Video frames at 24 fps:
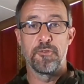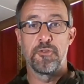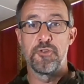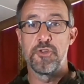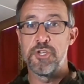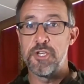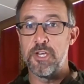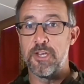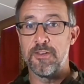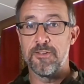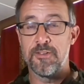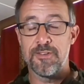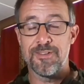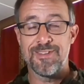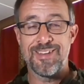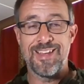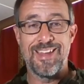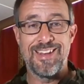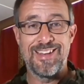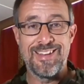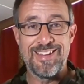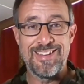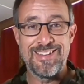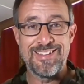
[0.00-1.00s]
Jesus
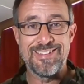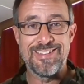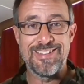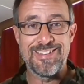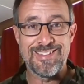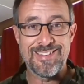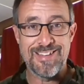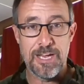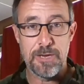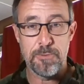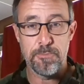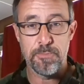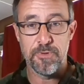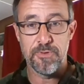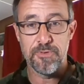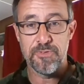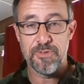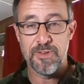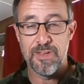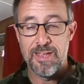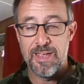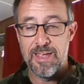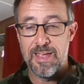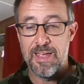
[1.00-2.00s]
and his
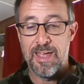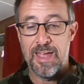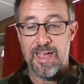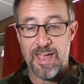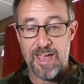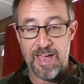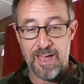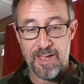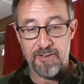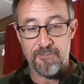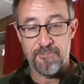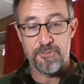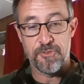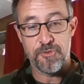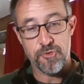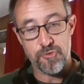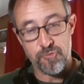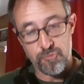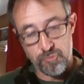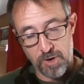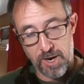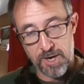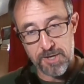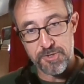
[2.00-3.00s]
disciples have
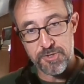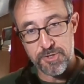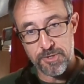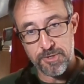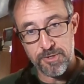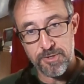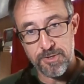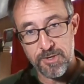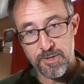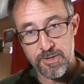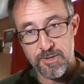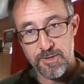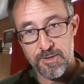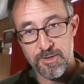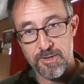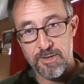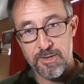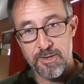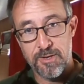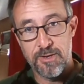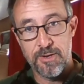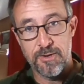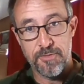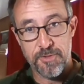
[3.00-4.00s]
structured
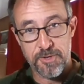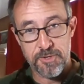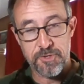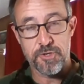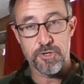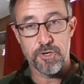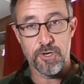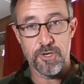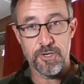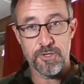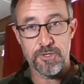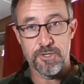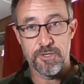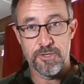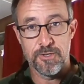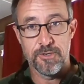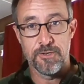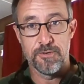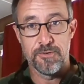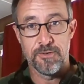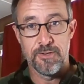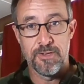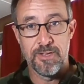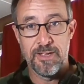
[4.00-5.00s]
the church.
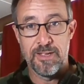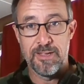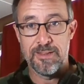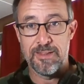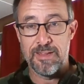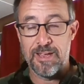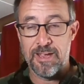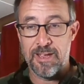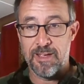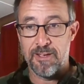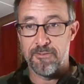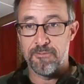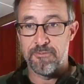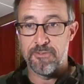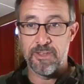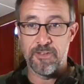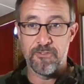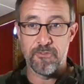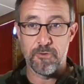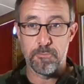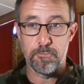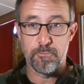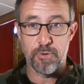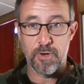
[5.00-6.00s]
They have
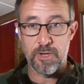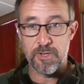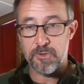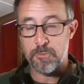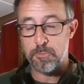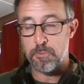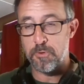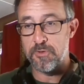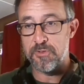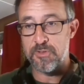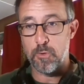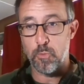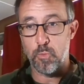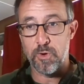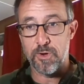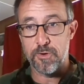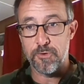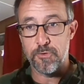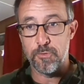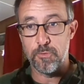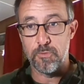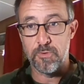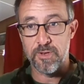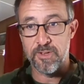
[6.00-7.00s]
given principles that
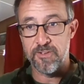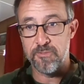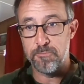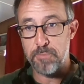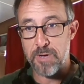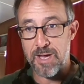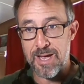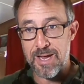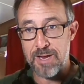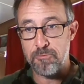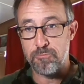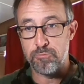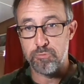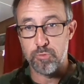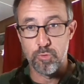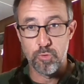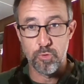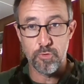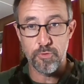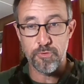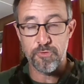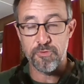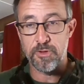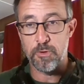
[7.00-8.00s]
we're to live by,
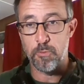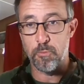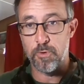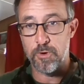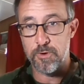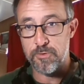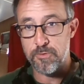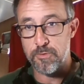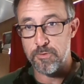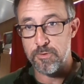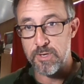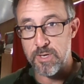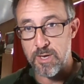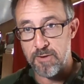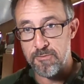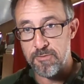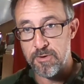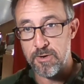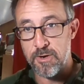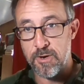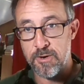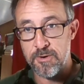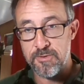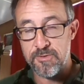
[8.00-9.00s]
rules that we're to
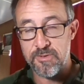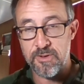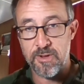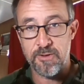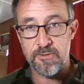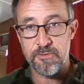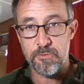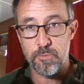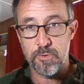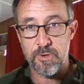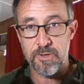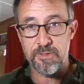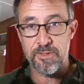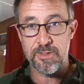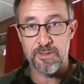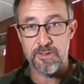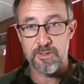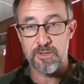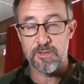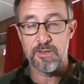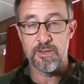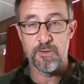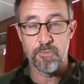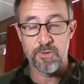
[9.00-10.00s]
govern ourselves with
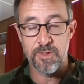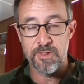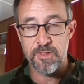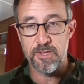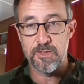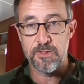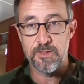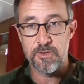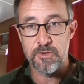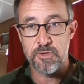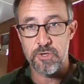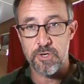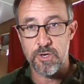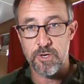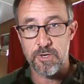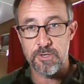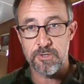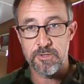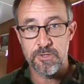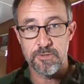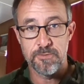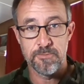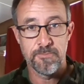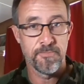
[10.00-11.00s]
within the
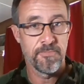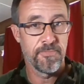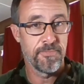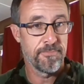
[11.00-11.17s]
church.